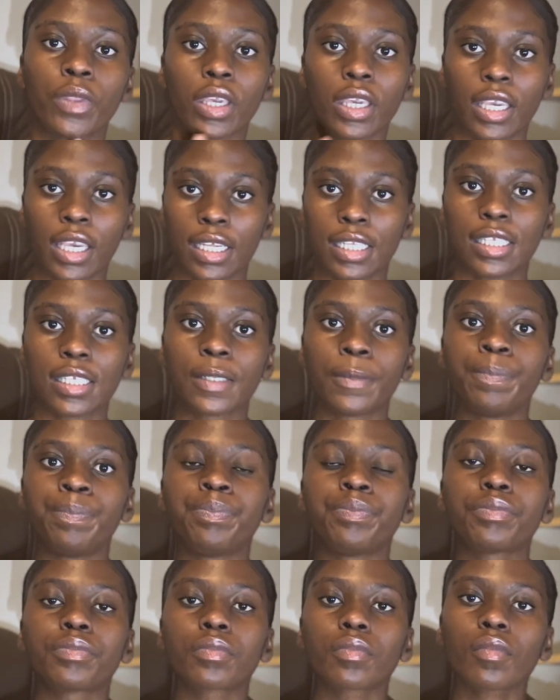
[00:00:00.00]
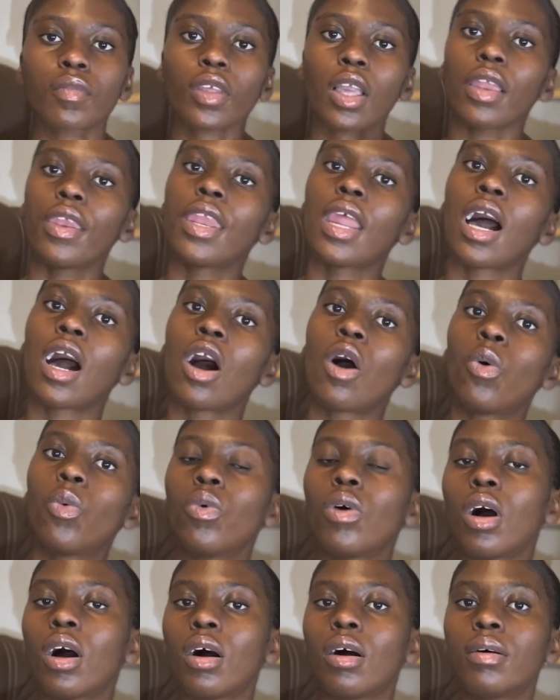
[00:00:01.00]
Yes. Now
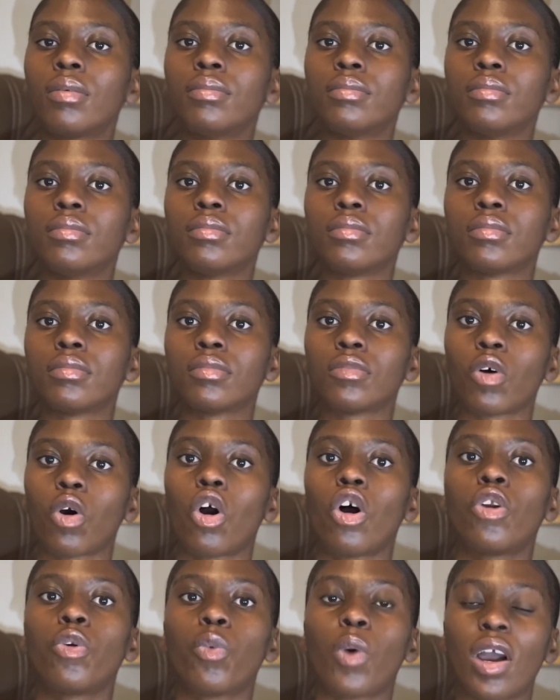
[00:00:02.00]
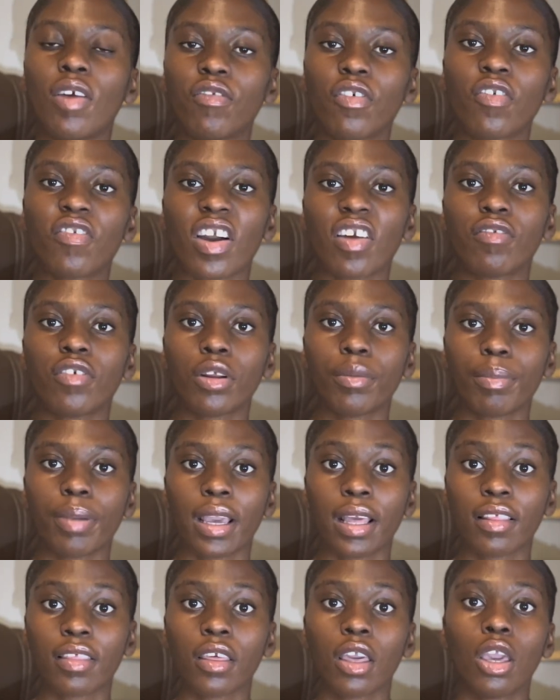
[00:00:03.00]
on 145 on
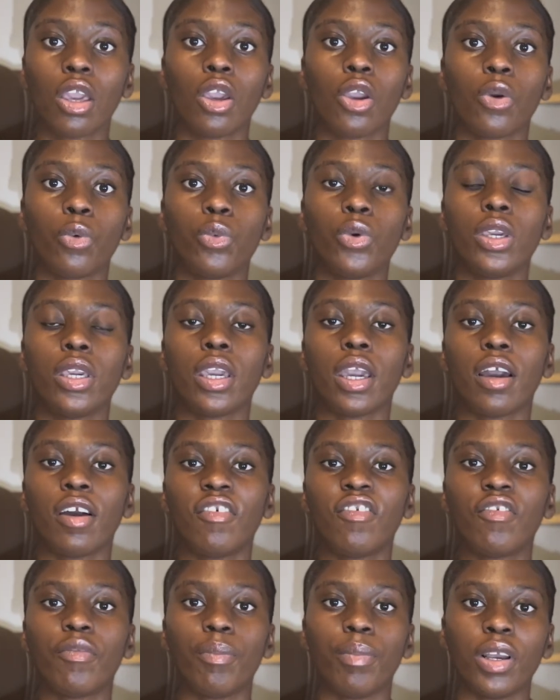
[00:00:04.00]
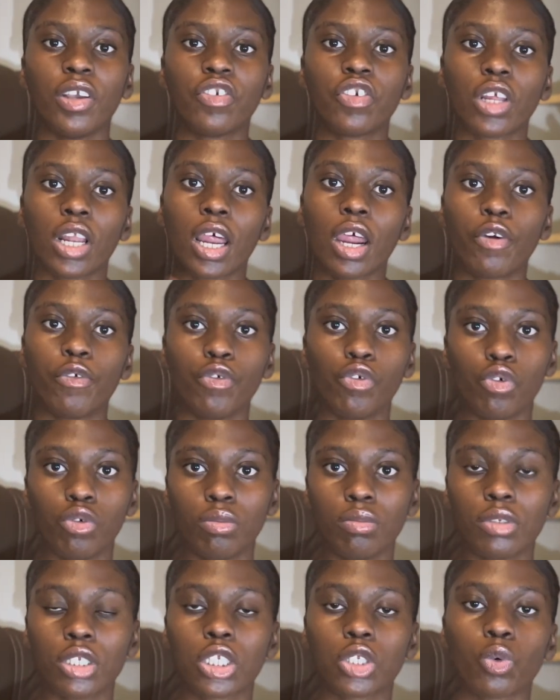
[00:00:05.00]
Perth, we have bachelor
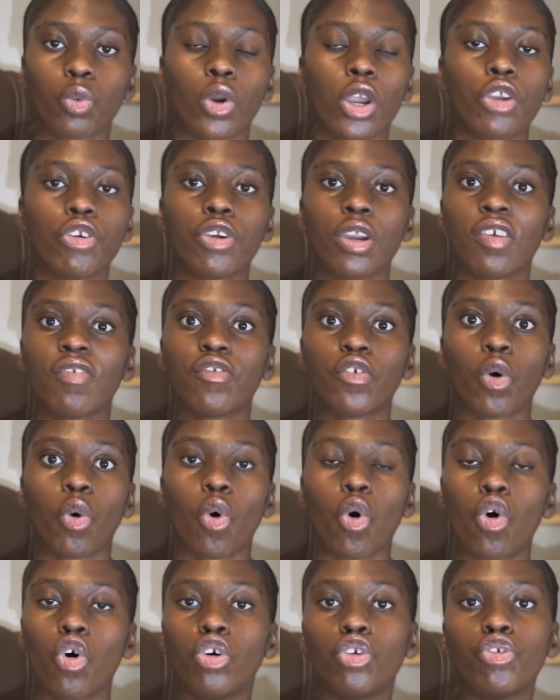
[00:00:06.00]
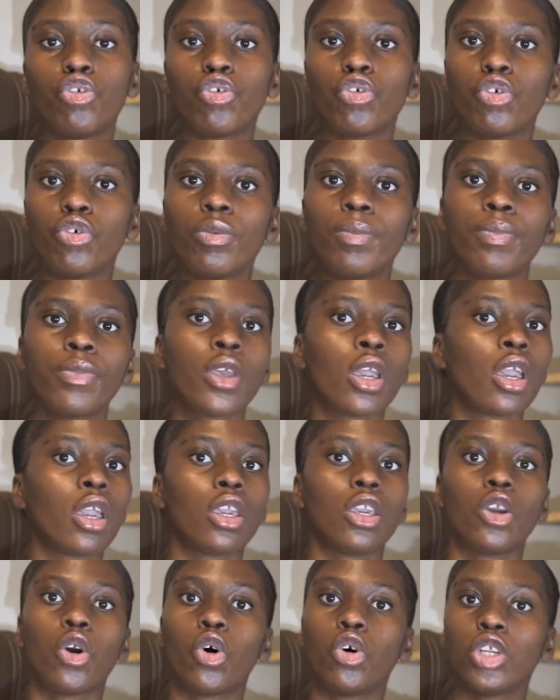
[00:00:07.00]
rooms where you have your own room,
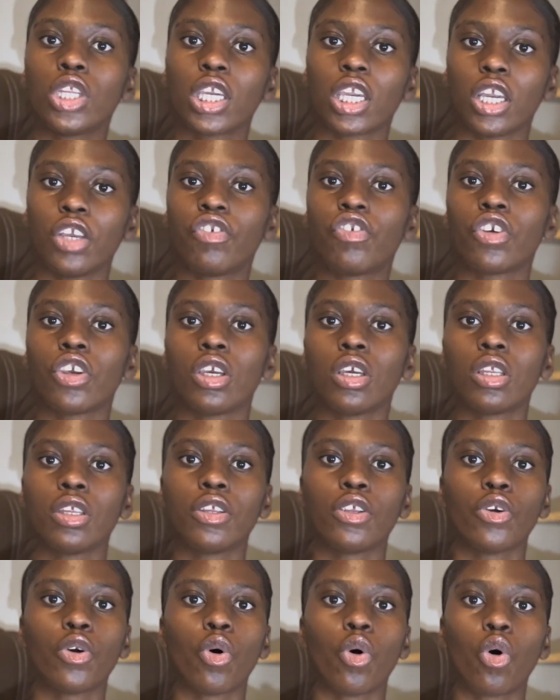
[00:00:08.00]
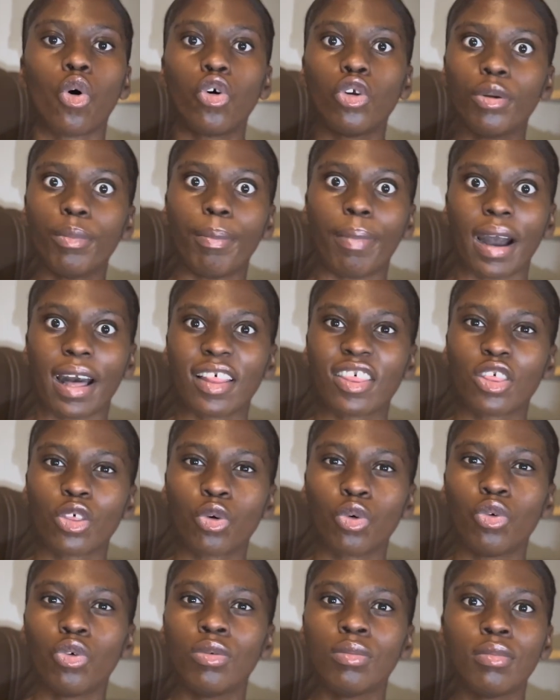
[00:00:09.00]
your own kitchen, your own
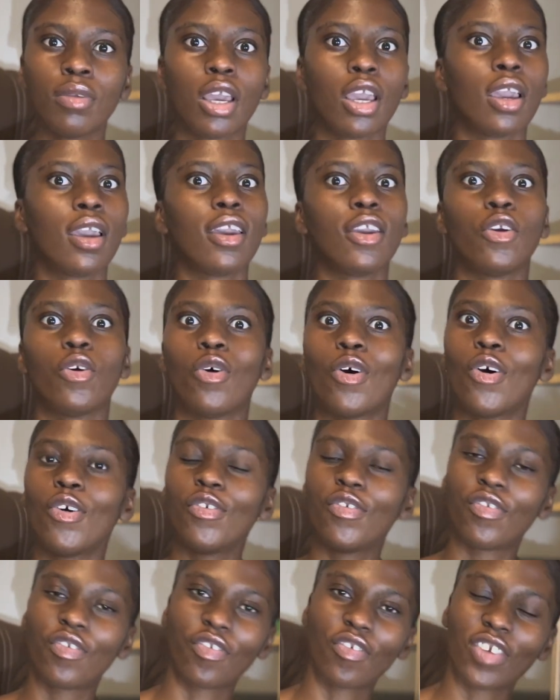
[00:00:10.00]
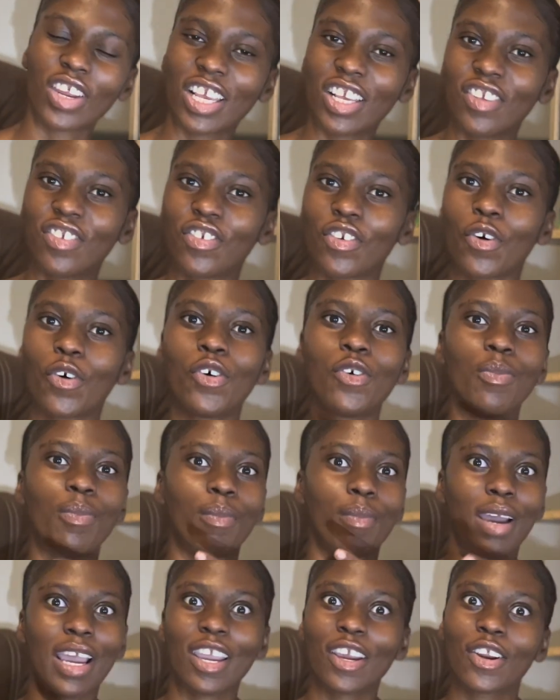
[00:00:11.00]
bathroom, your own fridge, your own
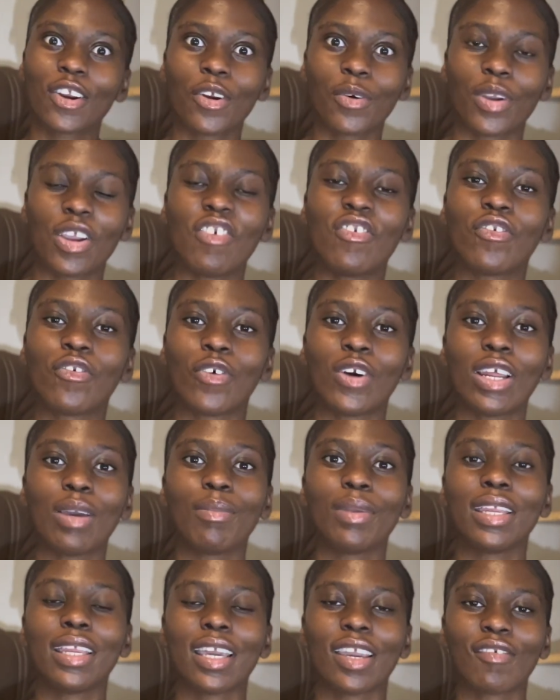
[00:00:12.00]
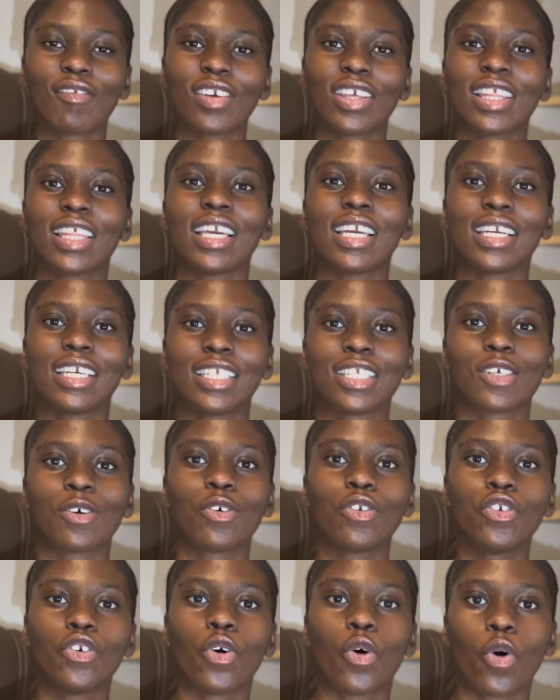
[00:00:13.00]
microwave. When I mean everything, it's
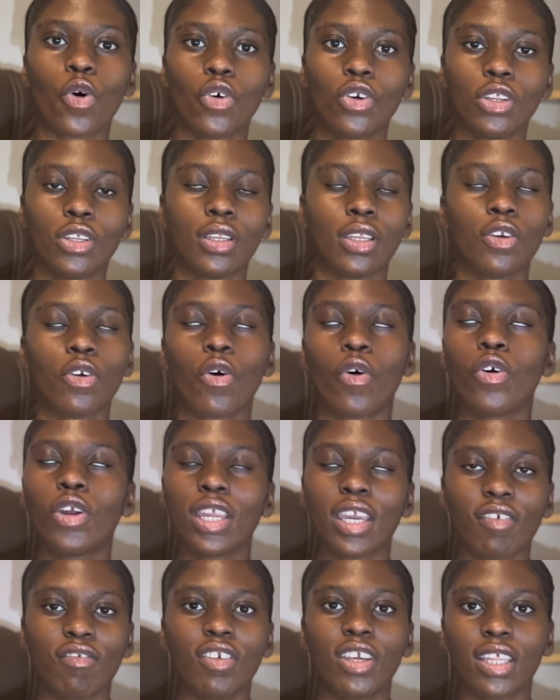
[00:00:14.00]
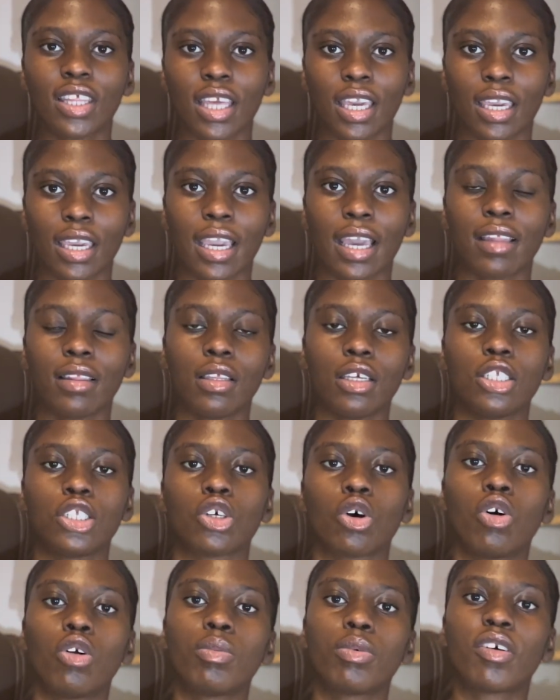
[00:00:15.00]
on your own everything, and
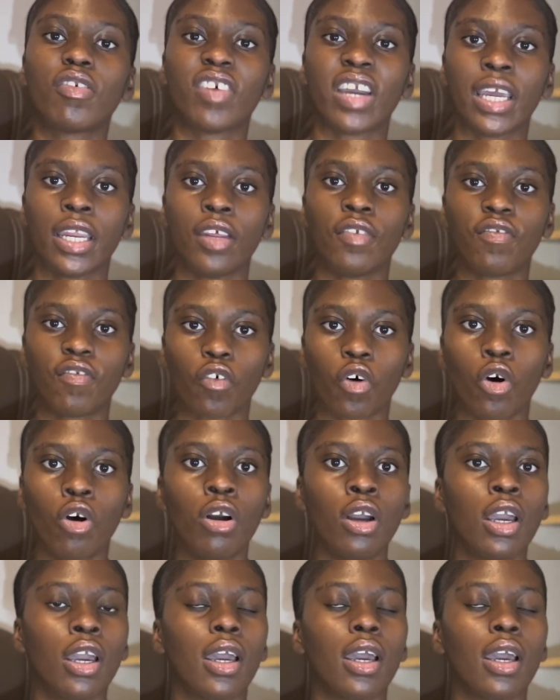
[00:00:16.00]
it's all provided for.